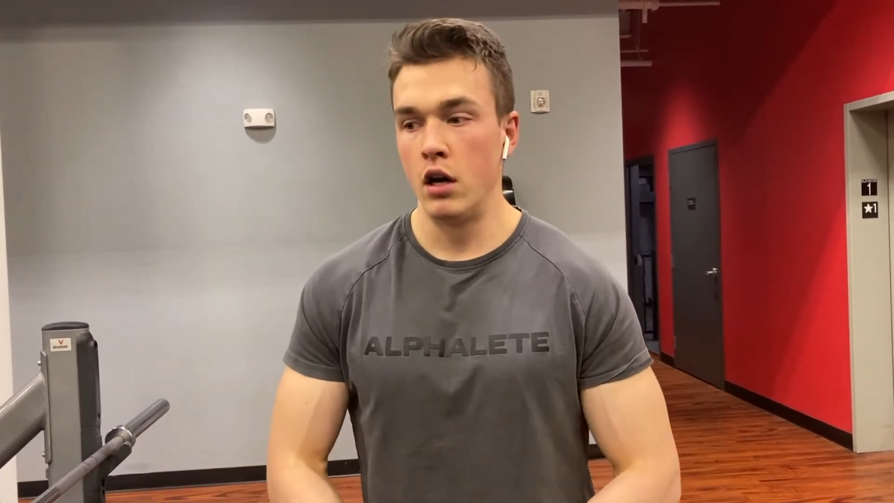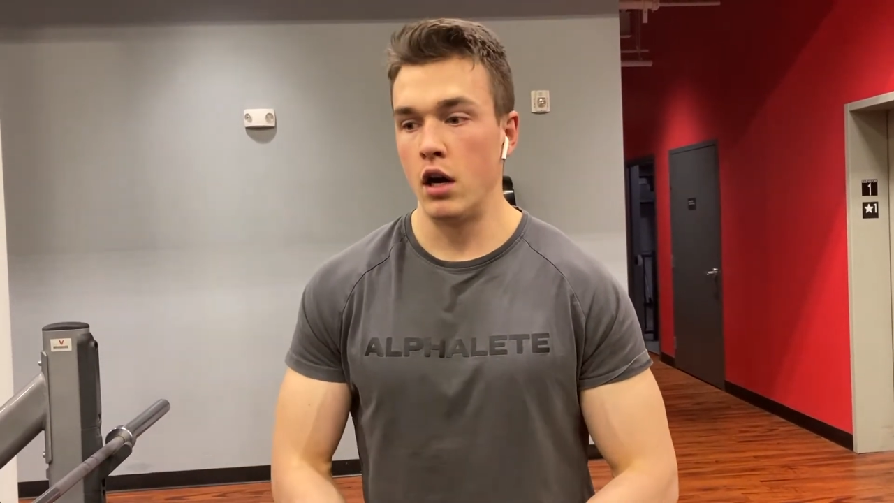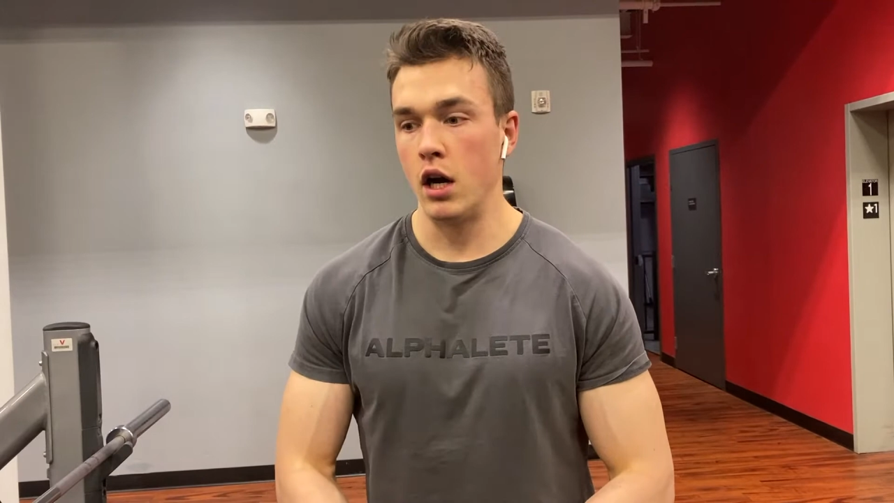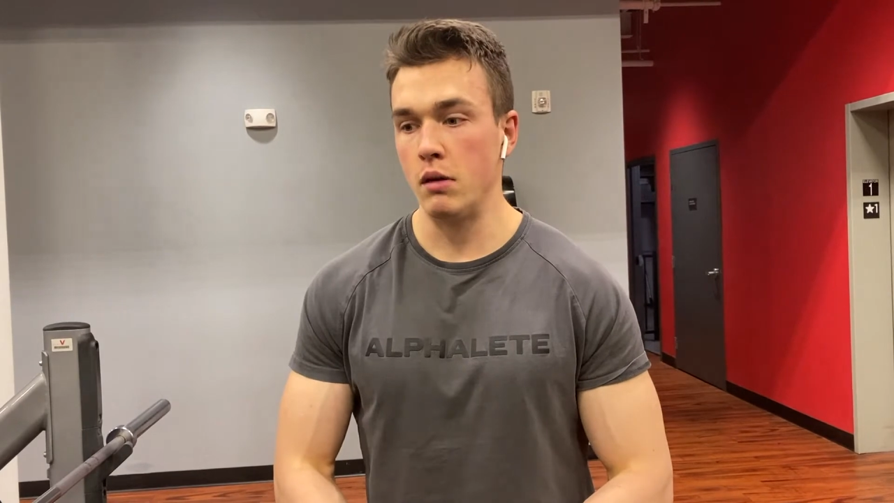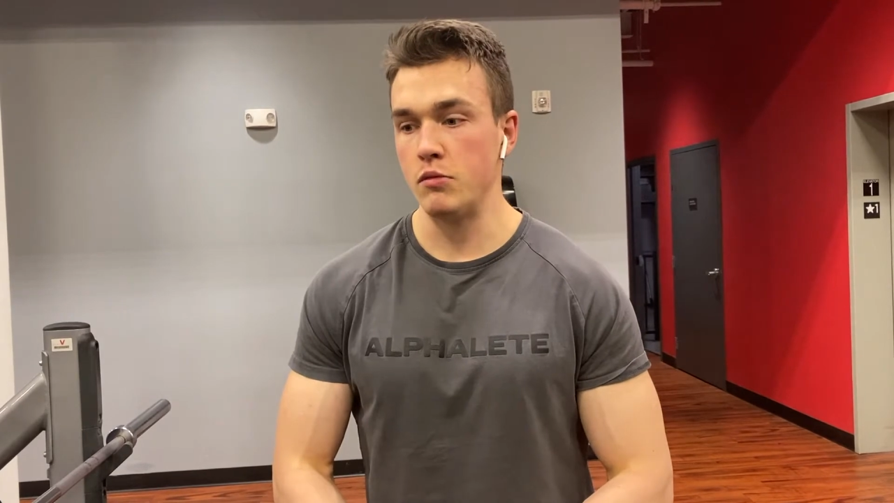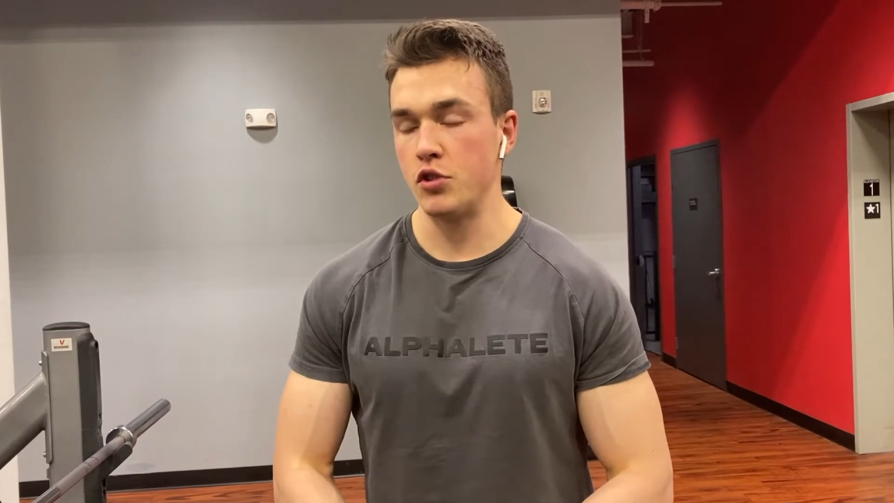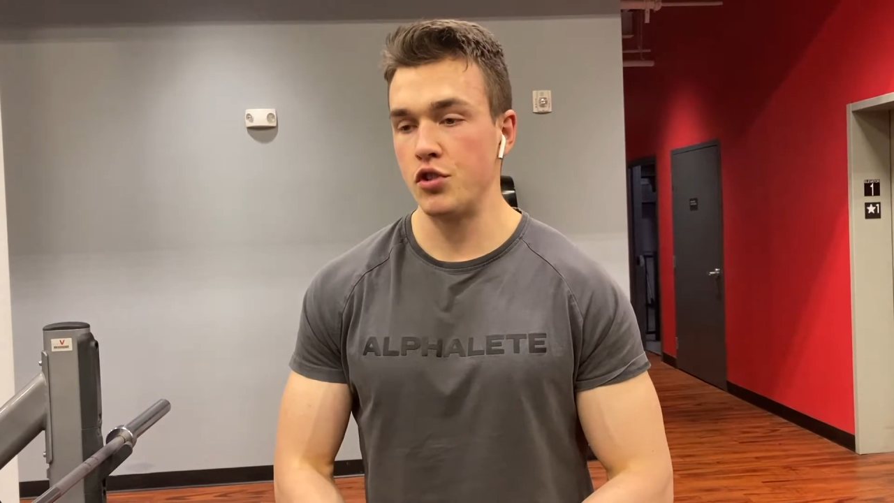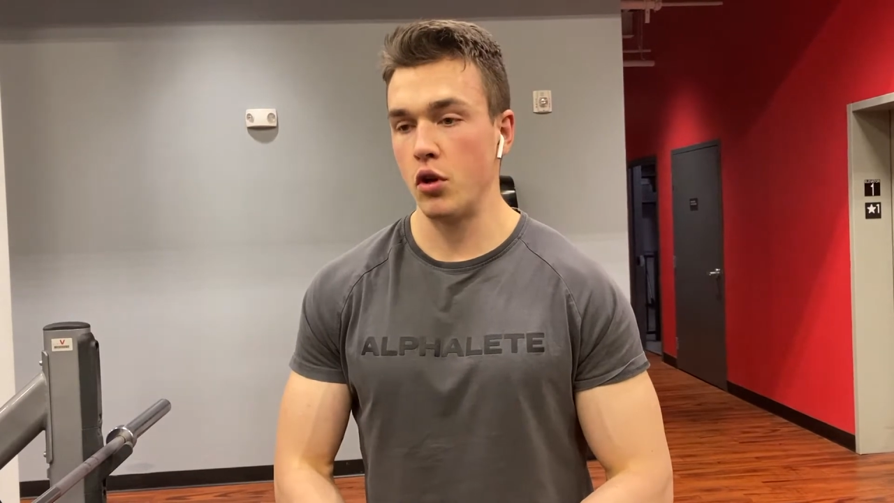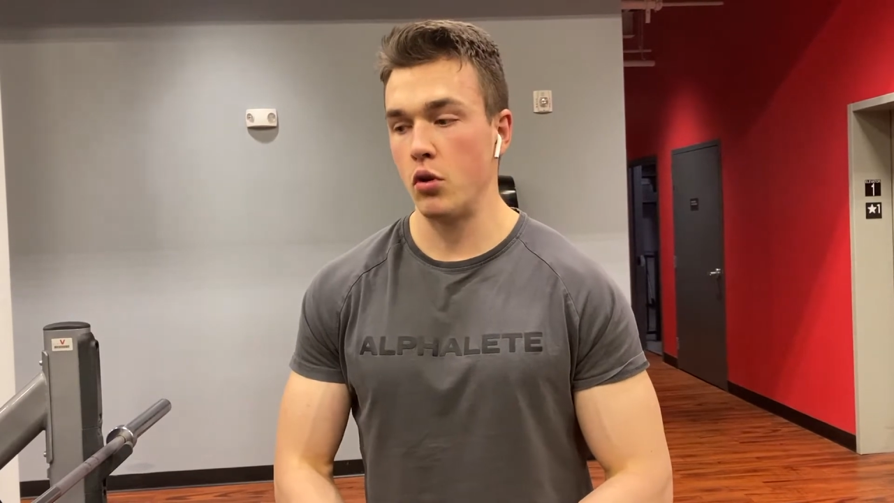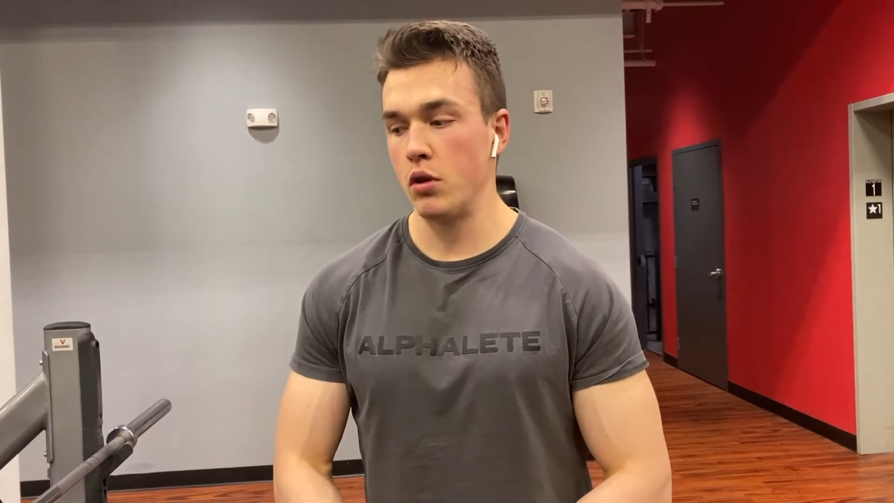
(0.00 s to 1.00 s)
Um,
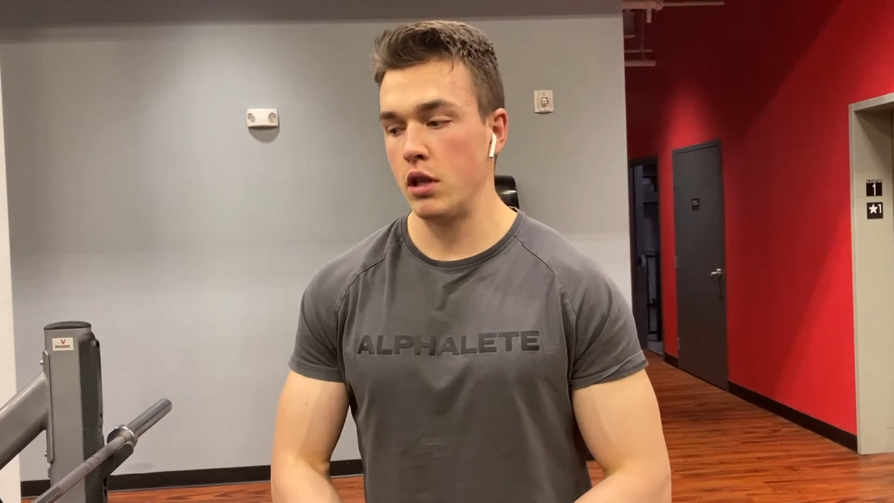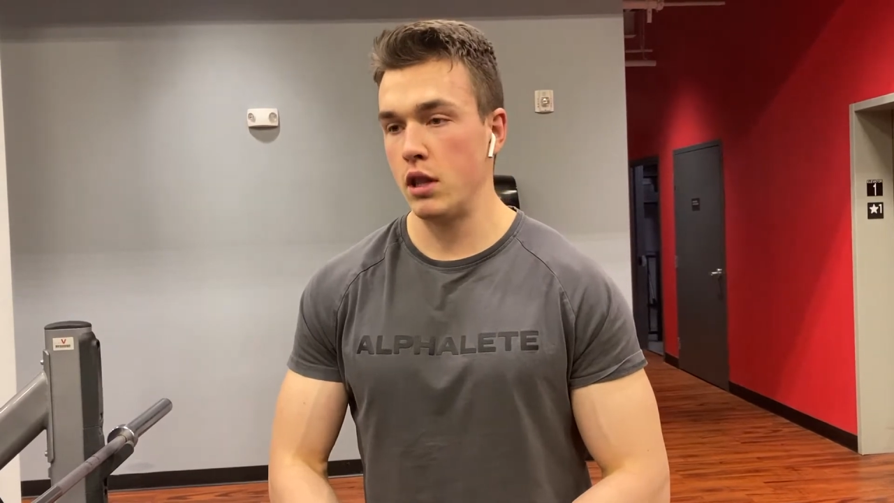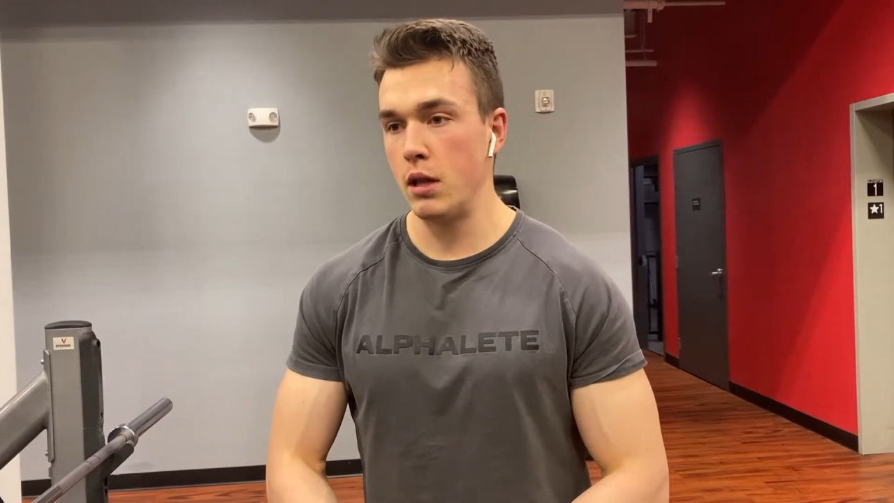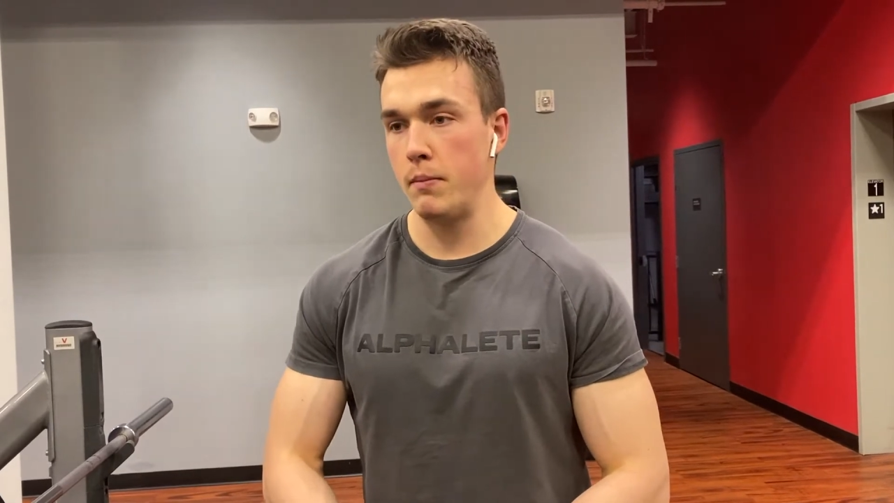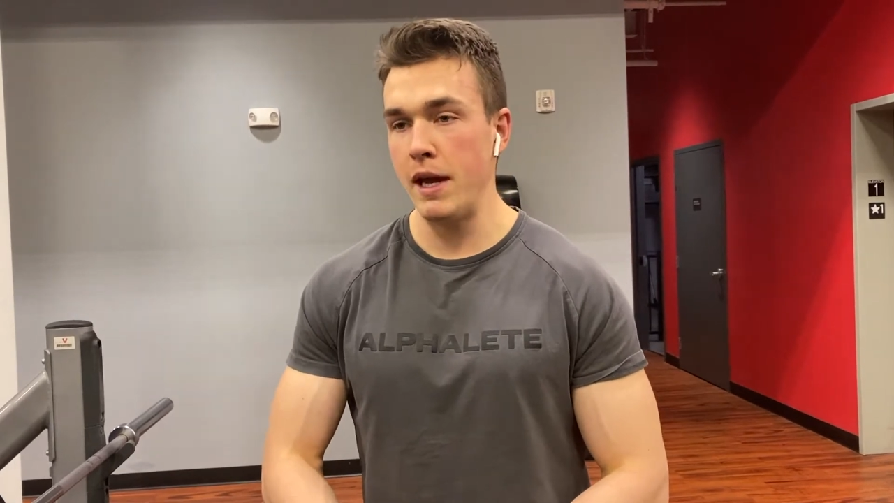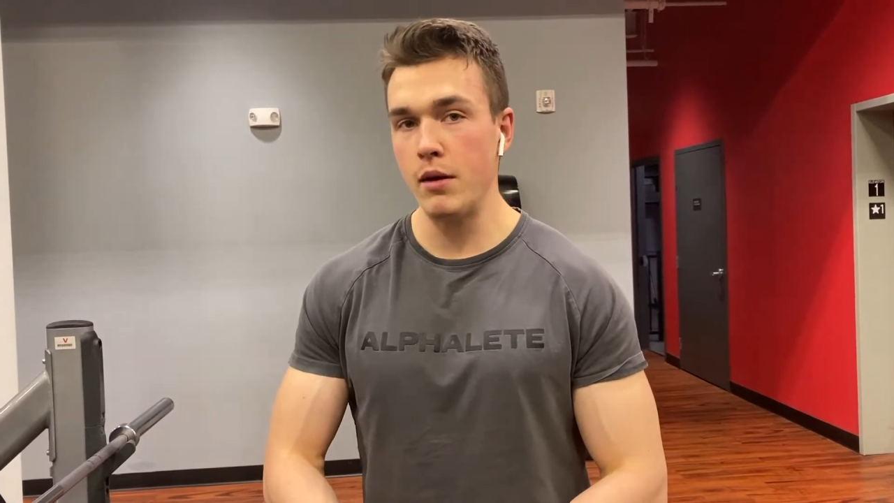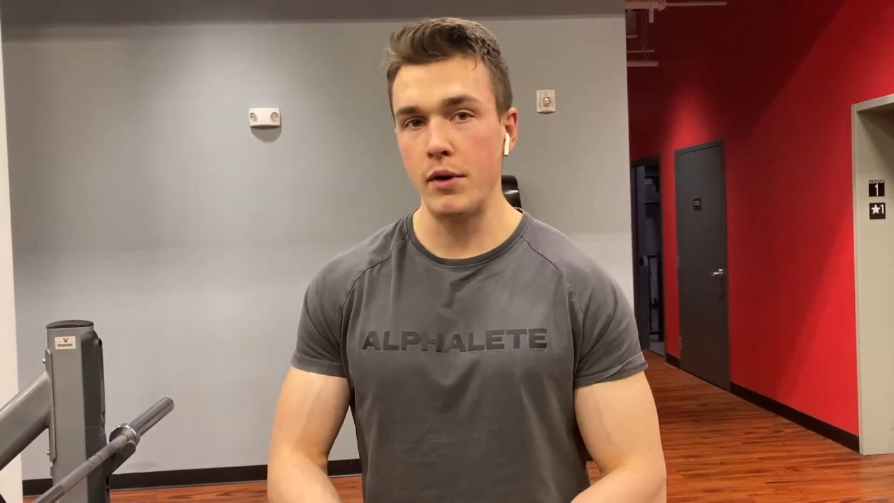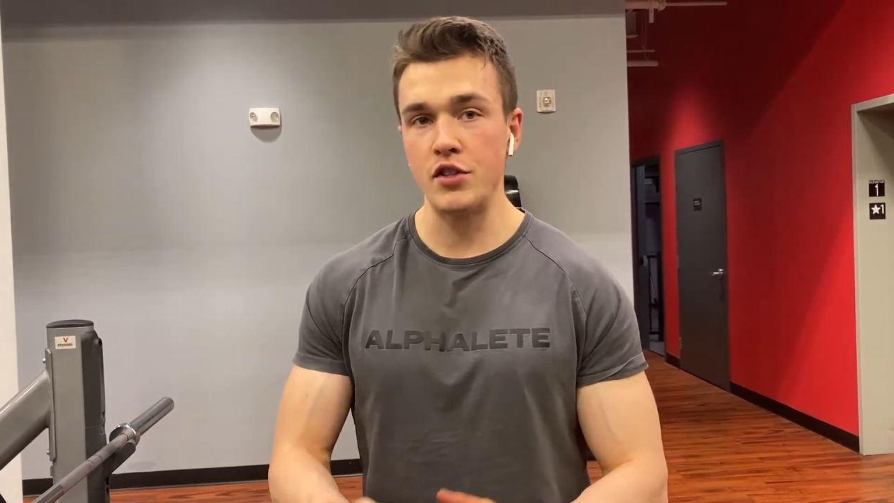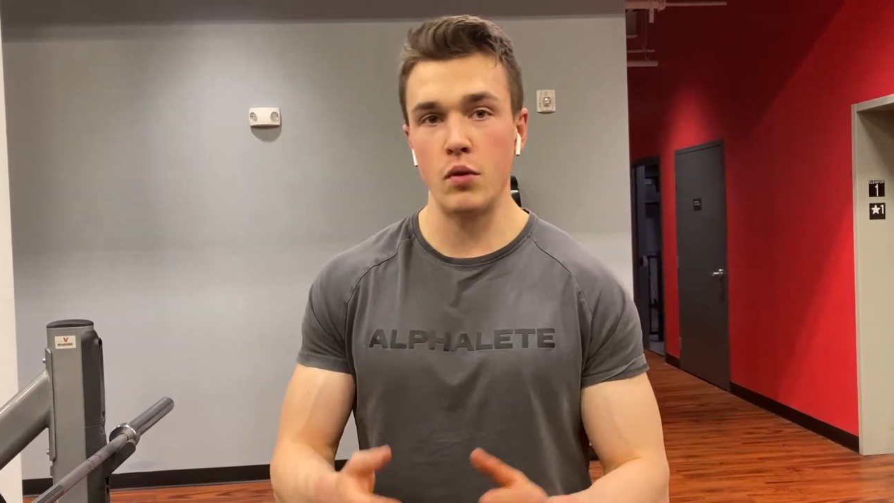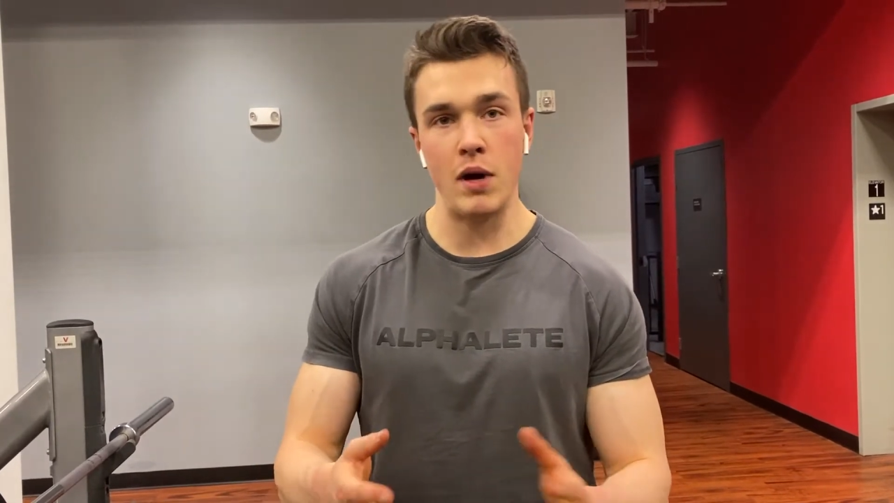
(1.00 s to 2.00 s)
so the main
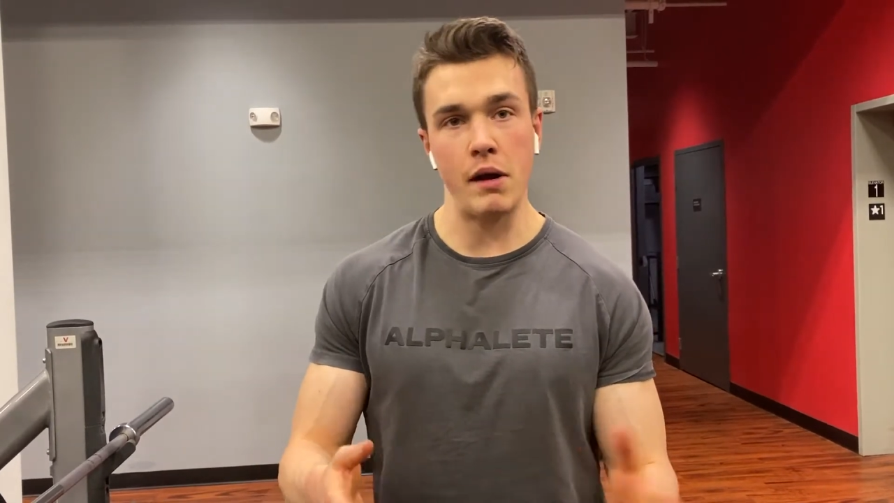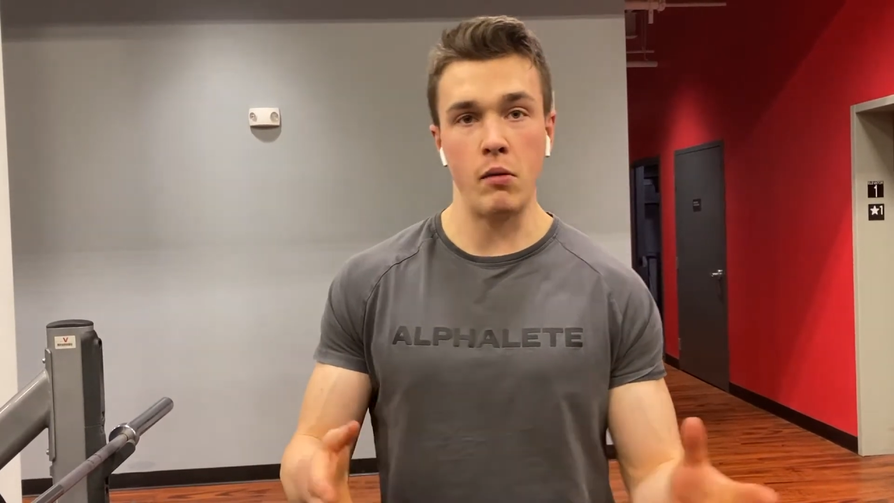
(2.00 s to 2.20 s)
reason why we